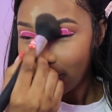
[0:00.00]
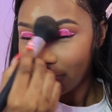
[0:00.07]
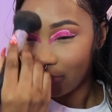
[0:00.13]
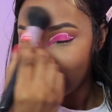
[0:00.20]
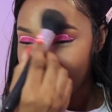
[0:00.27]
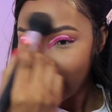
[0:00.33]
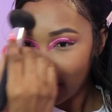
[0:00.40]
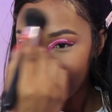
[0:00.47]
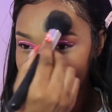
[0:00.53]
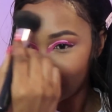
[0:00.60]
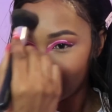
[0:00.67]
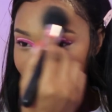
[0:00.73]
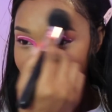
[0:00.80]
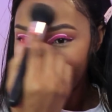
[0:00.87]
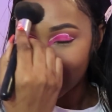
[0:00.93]
And
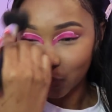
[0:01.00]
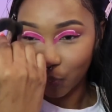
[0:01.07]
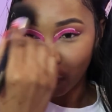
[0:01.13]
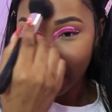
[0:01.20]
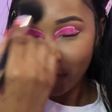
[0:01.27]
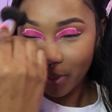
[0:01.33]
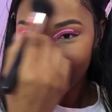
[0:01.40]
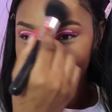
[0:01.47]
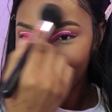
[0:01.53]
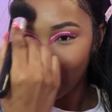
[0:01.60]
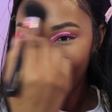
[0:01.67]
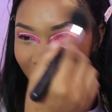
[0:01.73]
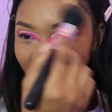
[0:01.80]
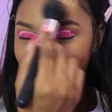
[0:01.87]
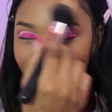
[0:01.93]
then there's women
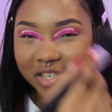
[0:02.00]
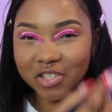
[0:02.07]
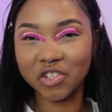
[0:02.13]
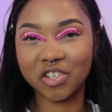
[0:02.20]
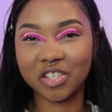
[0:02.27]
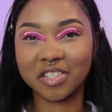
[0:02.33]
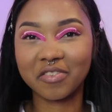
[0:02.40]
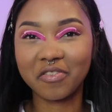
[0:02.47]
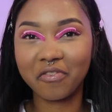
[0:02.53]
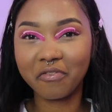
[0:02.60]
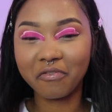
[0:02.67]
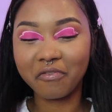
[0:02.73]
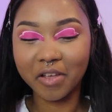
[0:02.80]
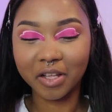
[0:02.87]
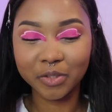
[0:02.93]
who are just
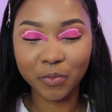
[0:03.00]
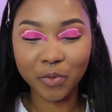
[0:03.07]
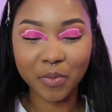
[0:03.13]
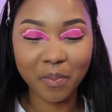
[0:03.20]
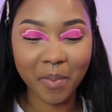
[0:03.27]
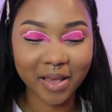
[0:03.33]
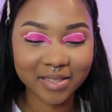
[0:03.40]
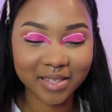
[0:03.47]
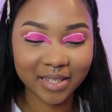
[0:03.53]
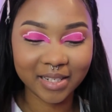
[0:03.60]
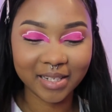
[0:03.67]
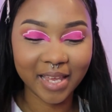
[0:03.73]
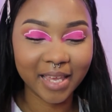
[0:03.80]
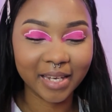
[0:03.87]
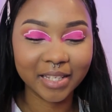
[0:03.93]
filled with
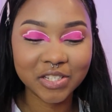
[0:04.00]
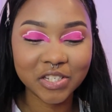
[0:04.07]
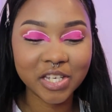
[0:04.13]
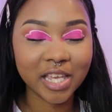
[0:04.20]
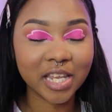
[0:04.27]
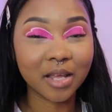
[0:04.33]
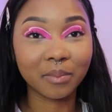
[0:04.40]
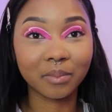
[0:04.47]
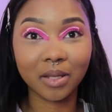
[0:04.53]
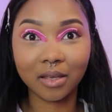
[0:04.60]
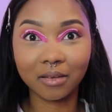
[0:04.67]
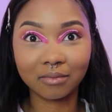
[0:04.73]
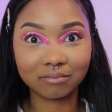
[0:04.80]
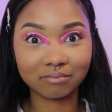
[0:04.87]
masculine energy, and I'm like,